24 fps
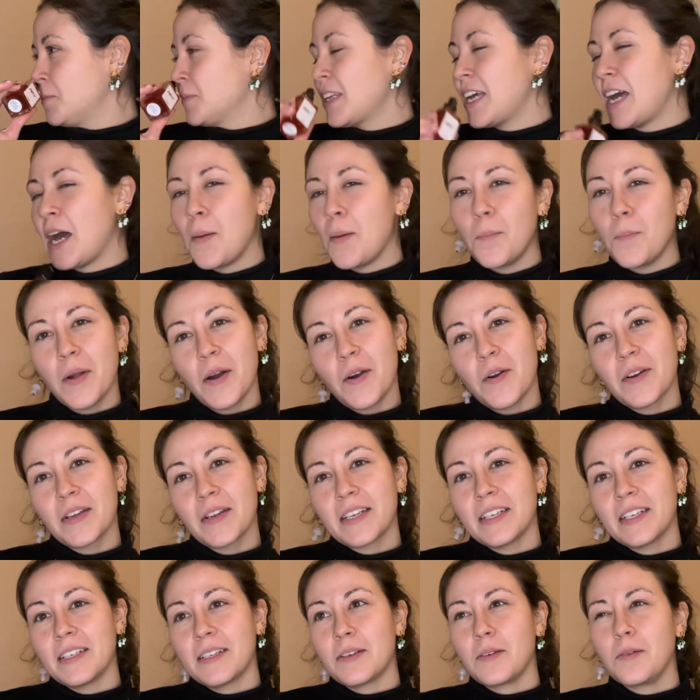
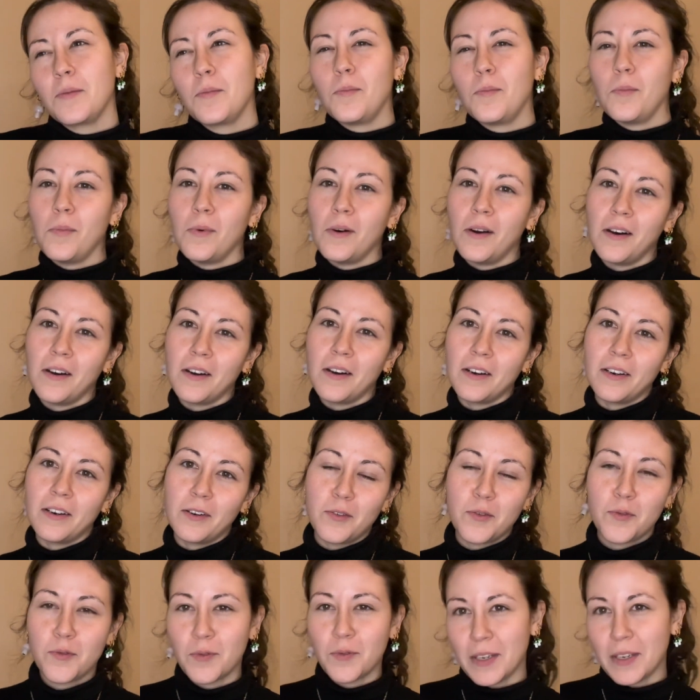American bar
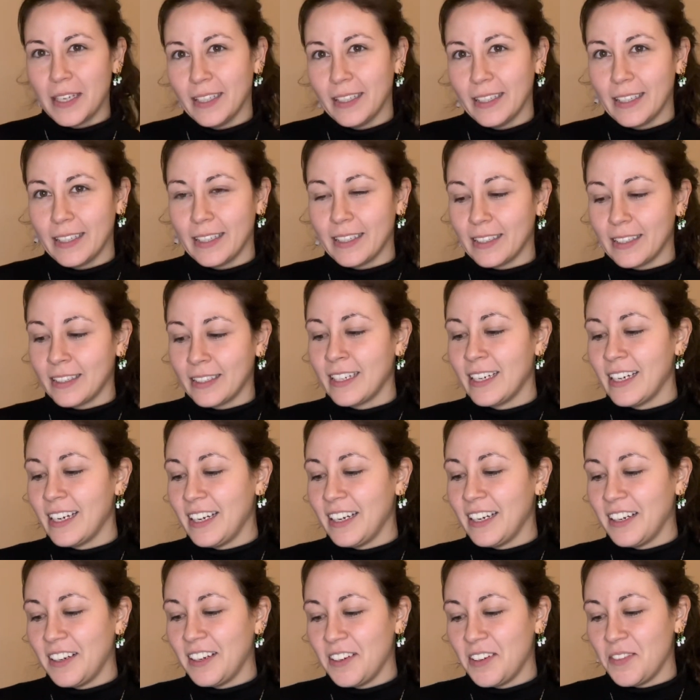feeling.
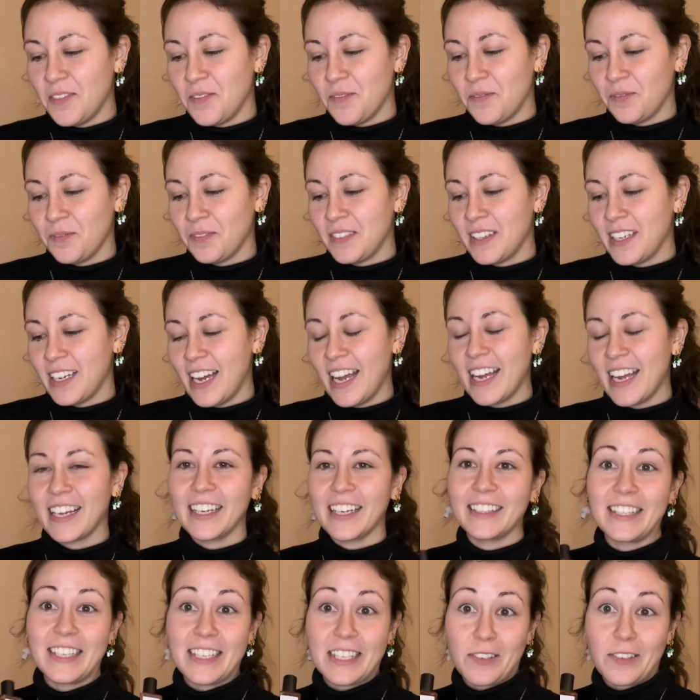I get
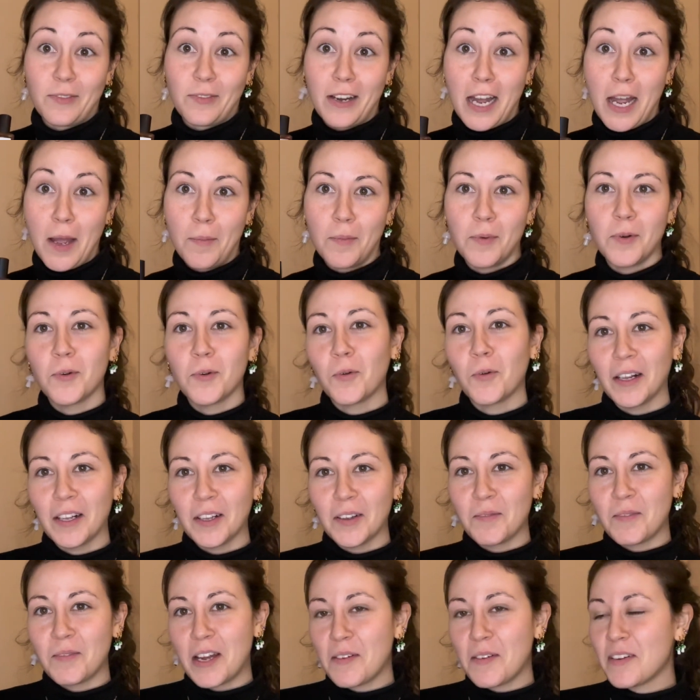this vibe. Well,
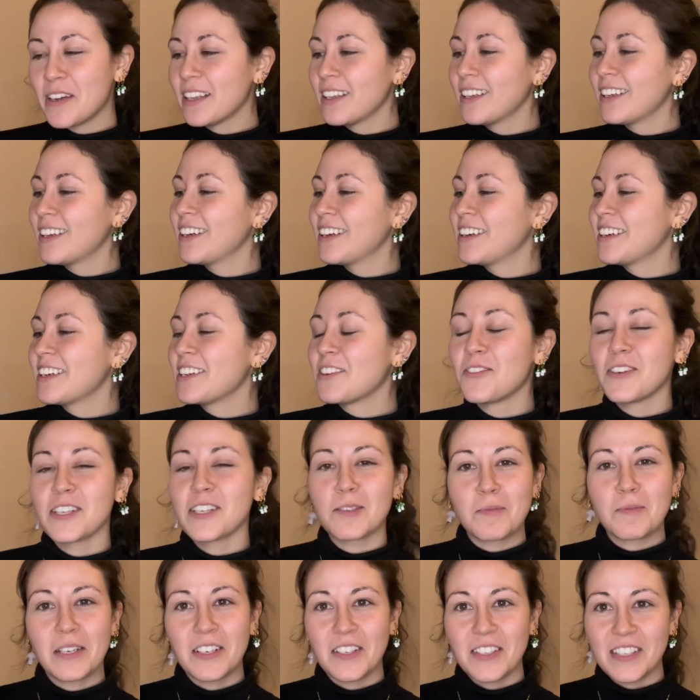maybe it was
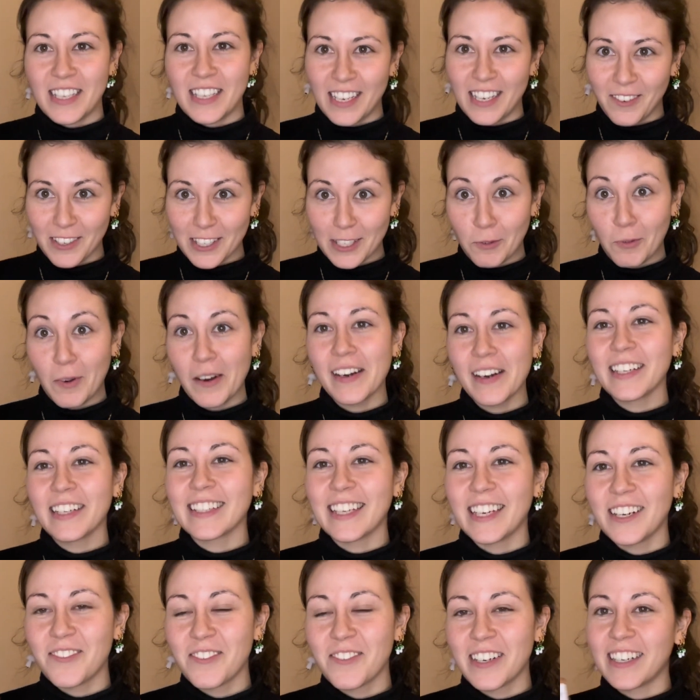because I was wearing
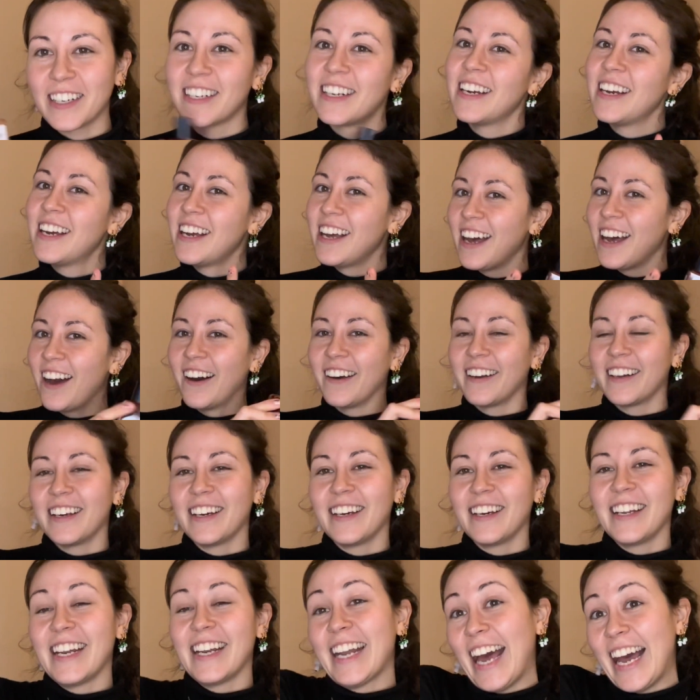that one on
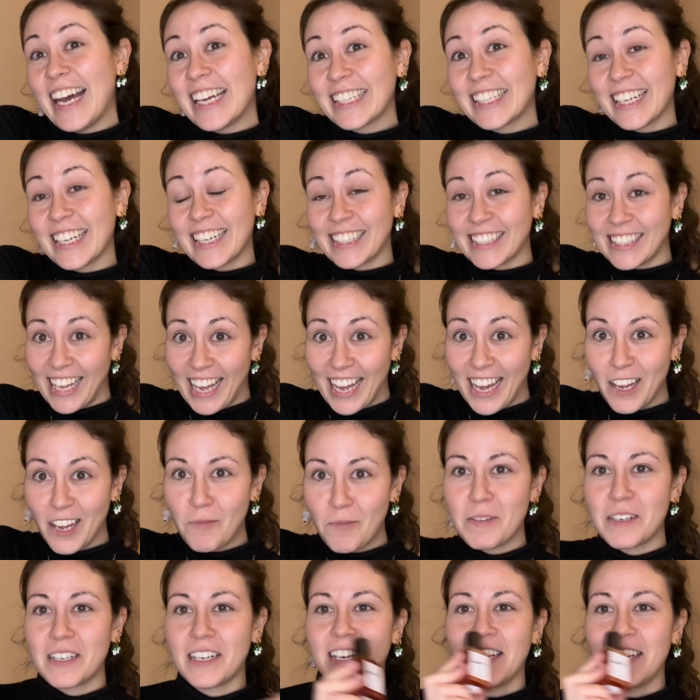a night like that,
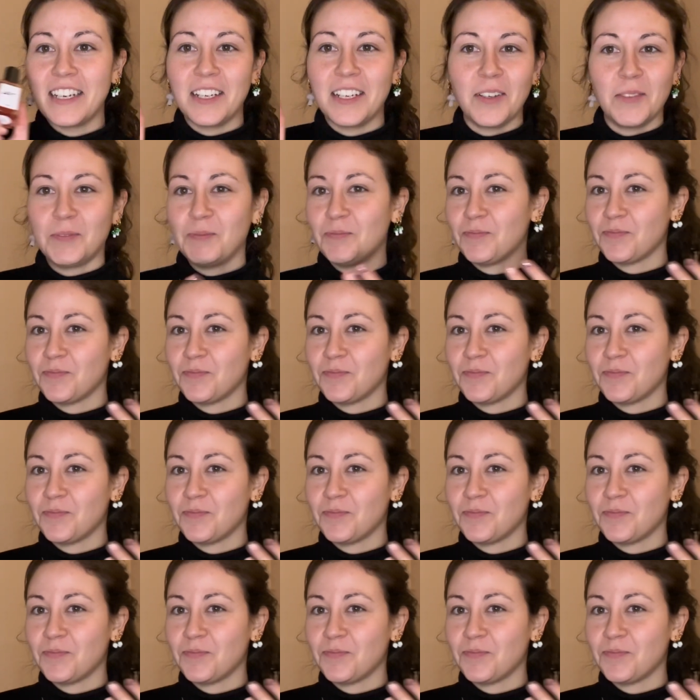but I